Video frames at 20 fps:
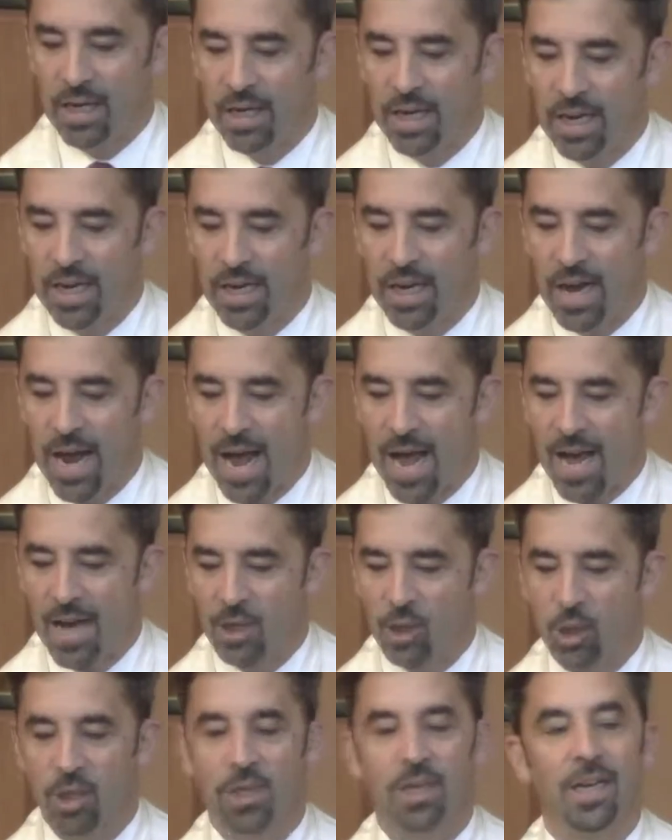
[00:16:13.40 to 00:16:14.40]
any
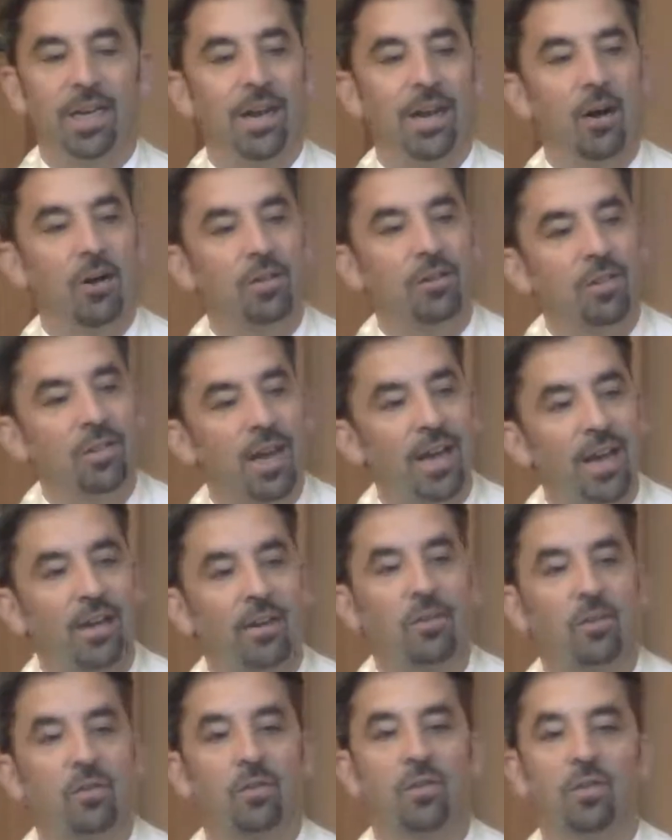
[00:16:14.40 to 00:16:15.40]
action in our
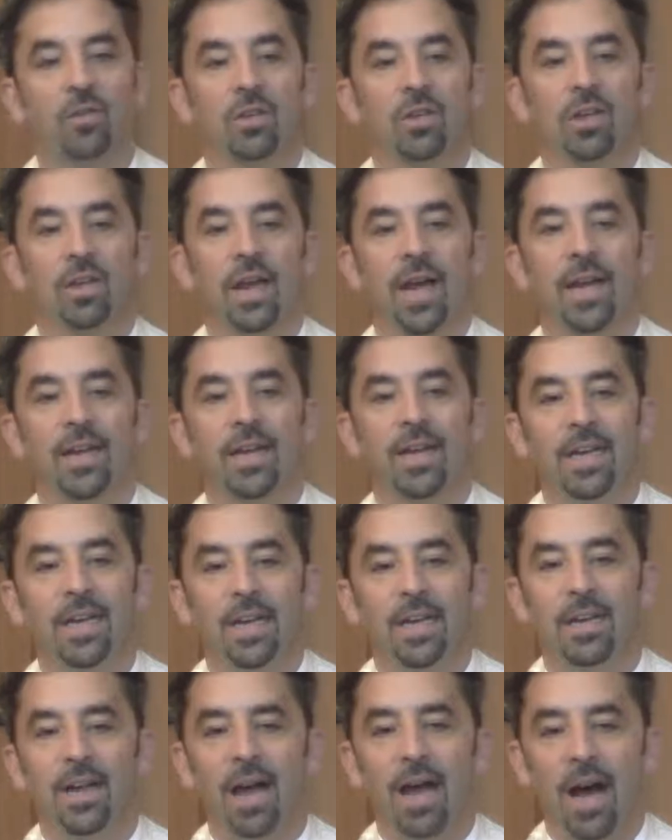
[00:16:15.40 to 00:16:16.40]
texts and
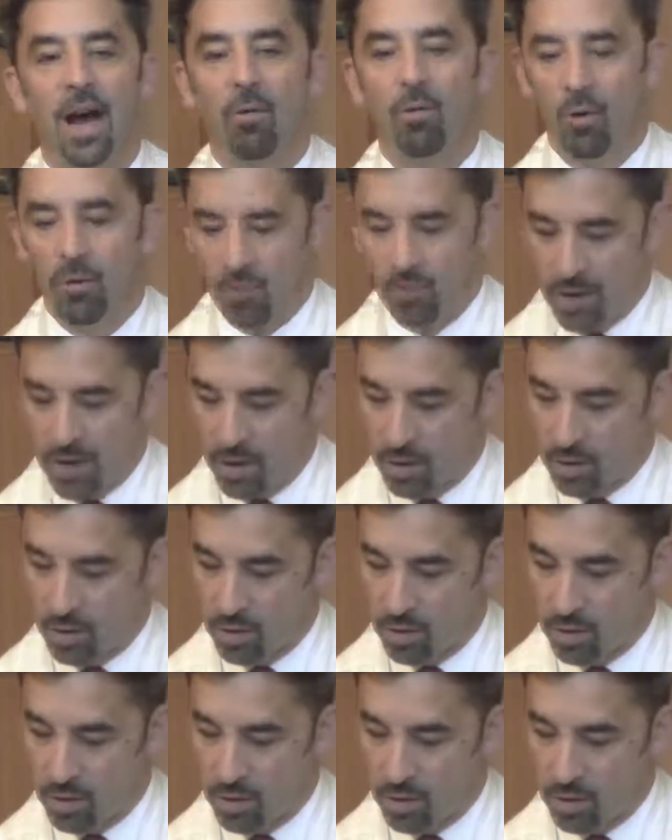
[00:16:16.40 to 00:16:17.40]
in our
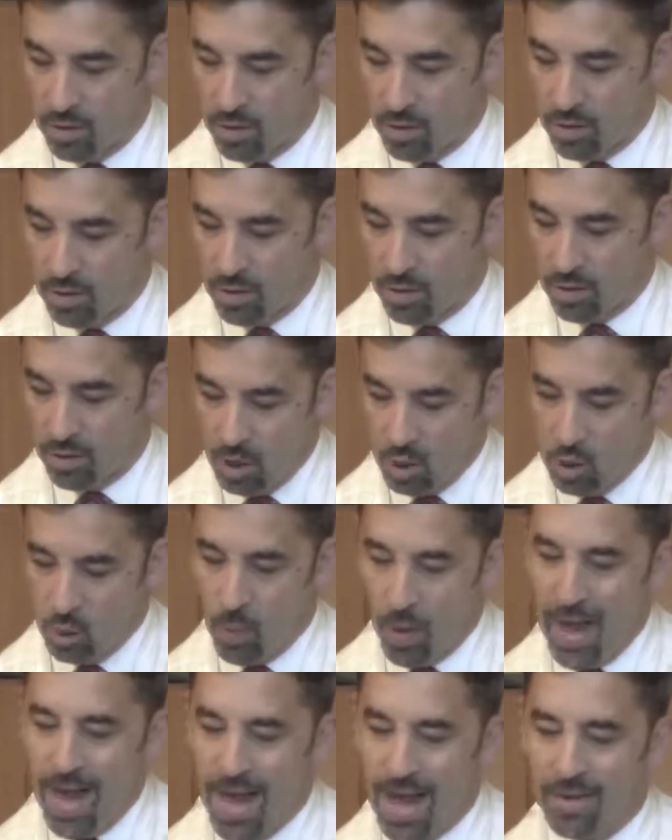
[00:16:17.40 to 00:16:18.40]
values, to
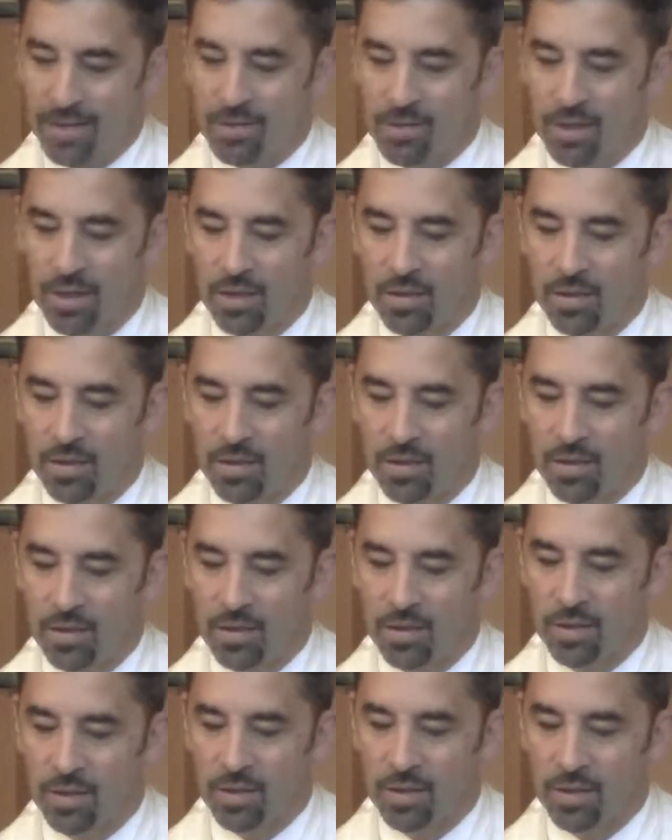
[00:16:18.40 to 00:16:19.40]
acting in
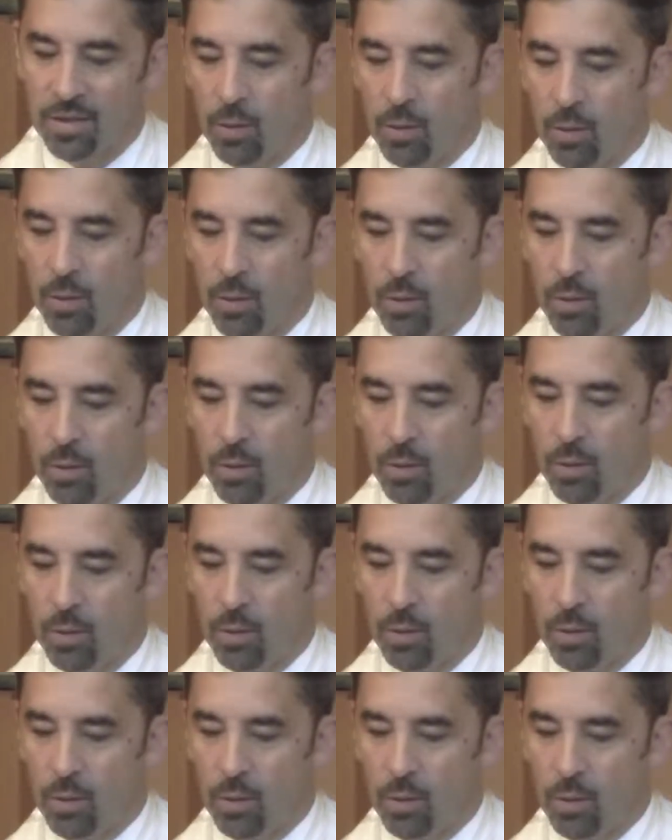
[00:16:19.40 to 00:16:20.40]
solidarity with vulnerable
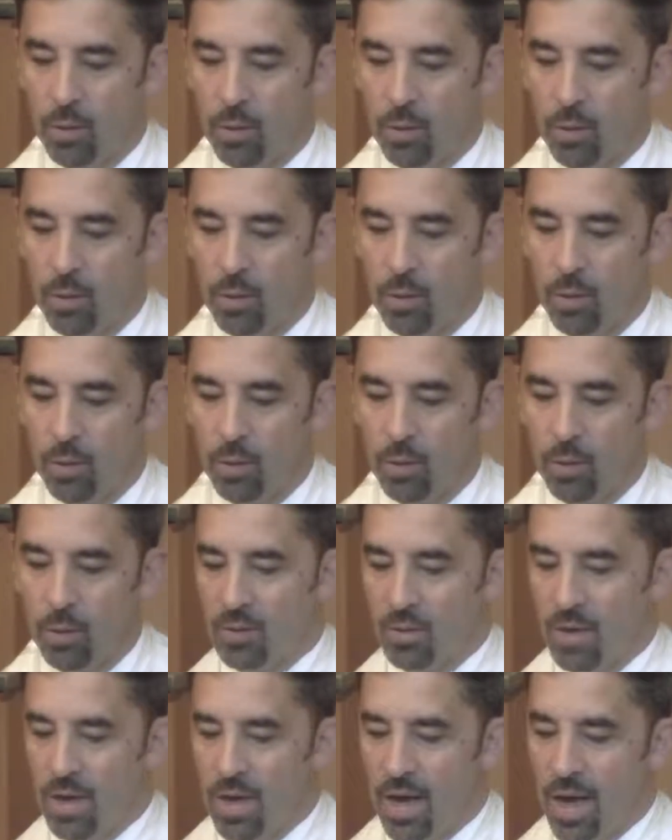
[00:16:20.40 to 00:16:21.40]
communities,
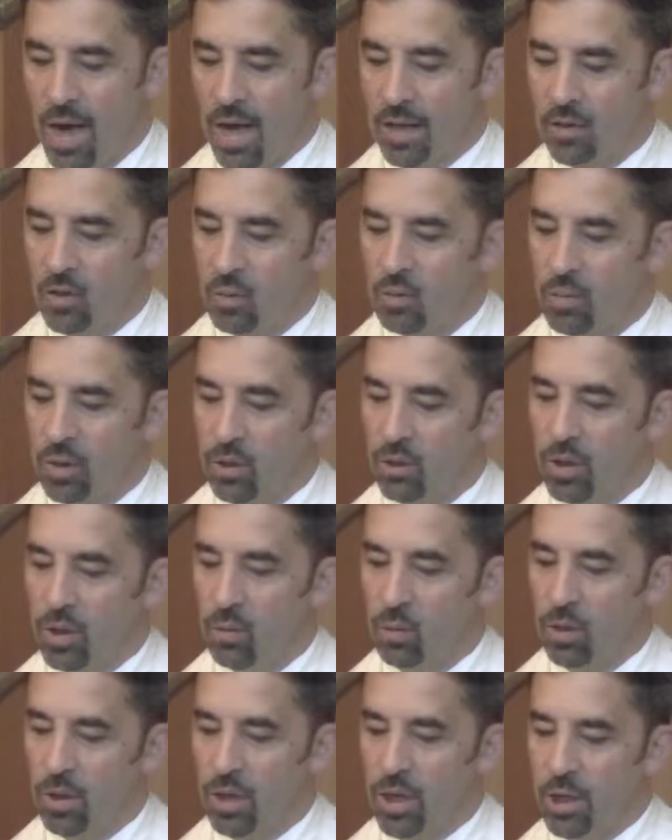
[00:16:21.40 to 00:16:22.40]
and to building
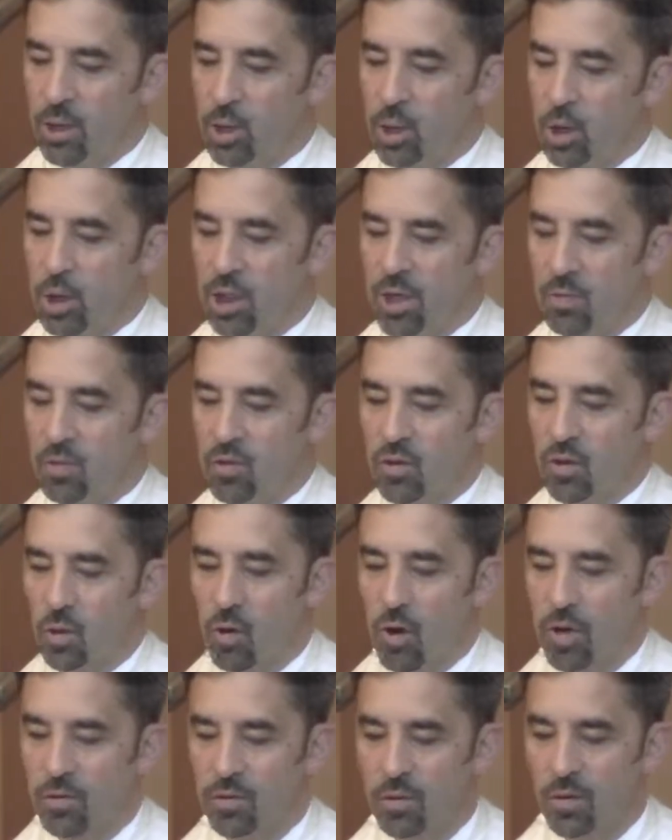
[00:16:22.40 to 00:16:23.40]
relationships
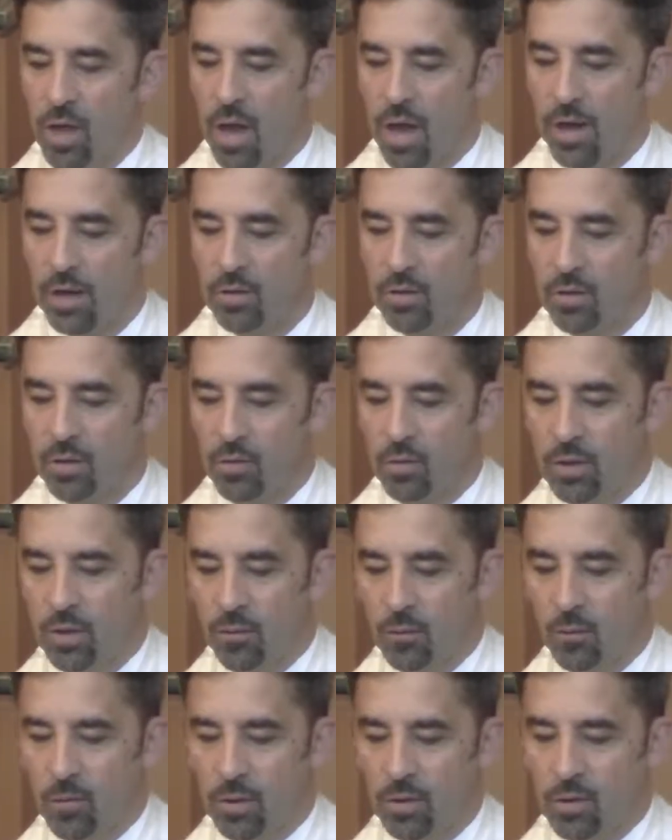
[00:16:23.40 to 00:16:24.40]
across lines of
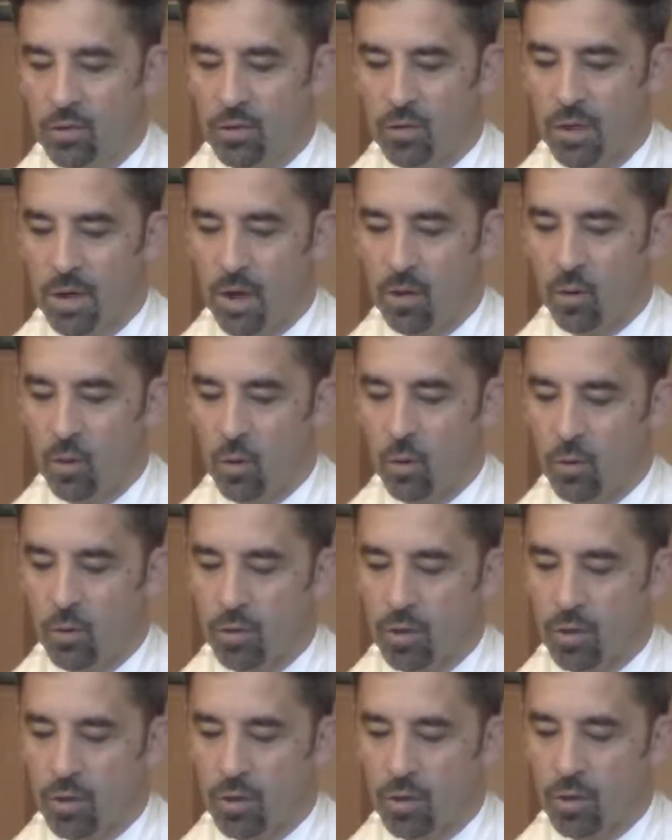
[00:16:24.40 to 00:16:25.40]
difference in our local
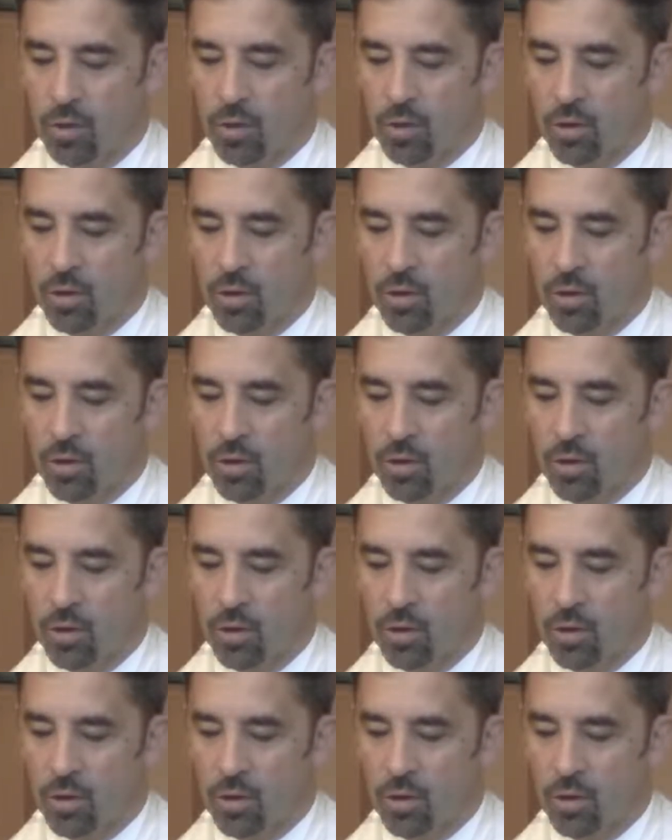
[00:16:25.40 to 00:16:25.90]
community.